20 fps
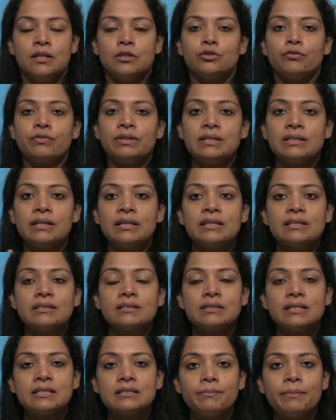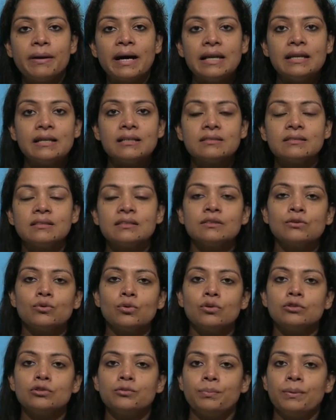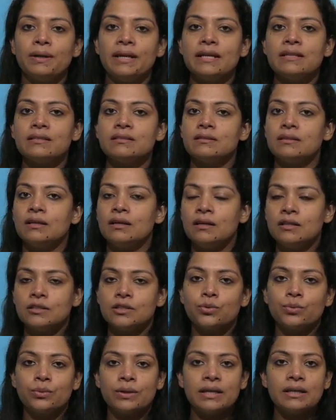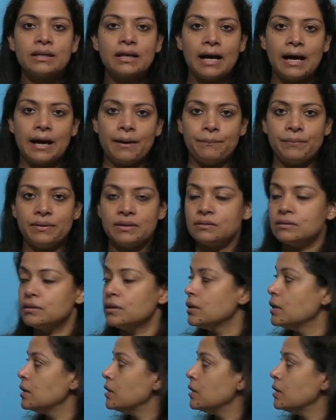So, when there is disbalance in those plates, the earthquake happens.